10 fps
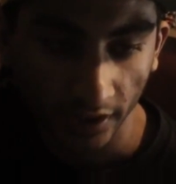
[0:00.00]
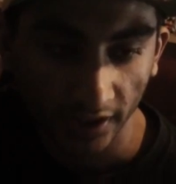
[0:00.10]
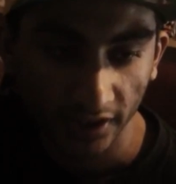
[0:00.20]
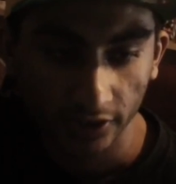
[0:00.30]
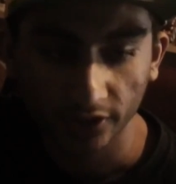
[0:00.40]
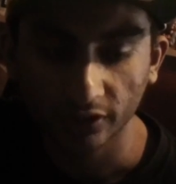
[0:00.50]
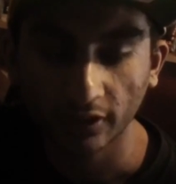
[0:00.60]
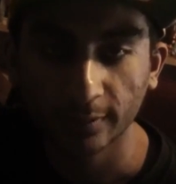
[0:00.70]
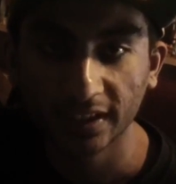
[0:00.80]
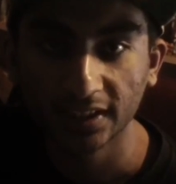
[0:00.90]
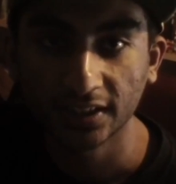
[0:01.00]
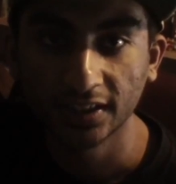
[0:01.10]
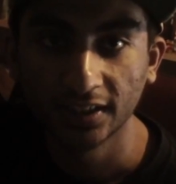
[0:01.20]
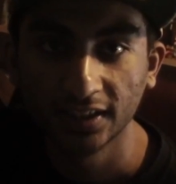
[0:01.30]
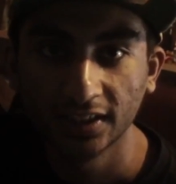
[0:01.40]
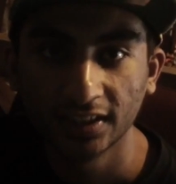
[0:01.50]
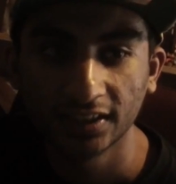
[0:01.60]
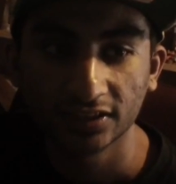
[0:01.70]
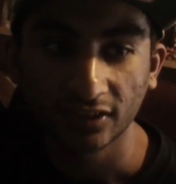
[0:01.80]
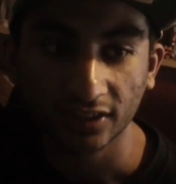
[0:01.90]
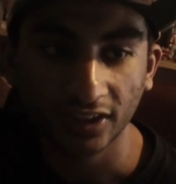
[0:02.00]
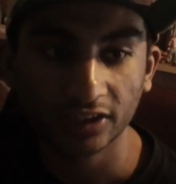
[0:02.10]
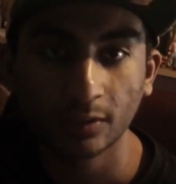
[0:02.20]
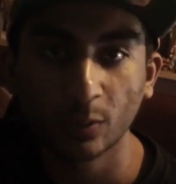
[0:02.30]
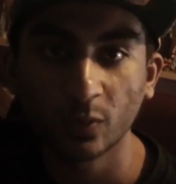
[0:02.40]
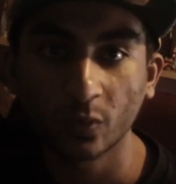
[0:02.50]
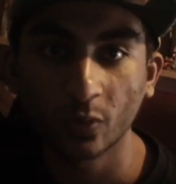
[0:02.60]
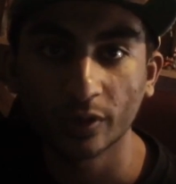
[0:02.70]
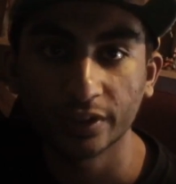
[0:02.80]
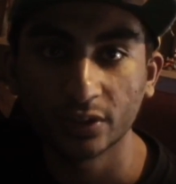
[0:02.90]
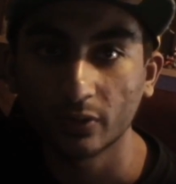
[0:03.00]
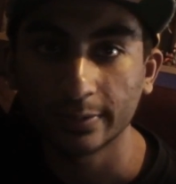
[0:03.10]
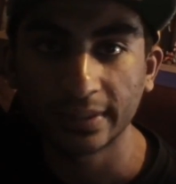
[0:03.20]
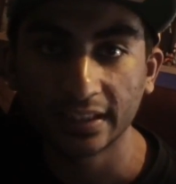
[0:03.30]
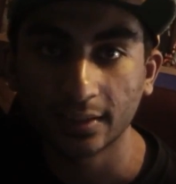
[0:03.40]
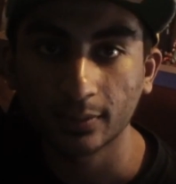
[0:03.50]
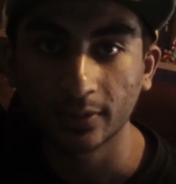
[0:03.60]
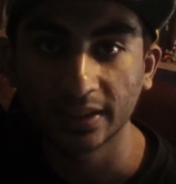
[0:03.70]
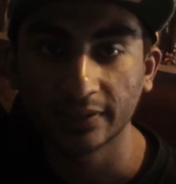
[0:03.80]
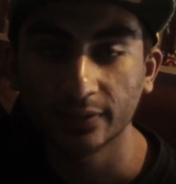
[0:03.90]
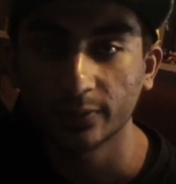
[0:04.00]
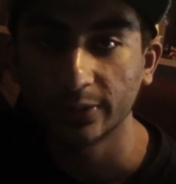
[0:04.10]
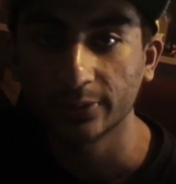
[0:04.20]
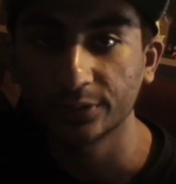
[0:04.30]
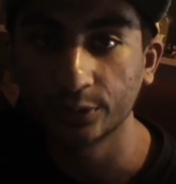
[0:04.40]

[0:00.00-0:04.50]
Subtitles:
yeah, so you know, so I called Double Four. You know, we meet up, whatever. We were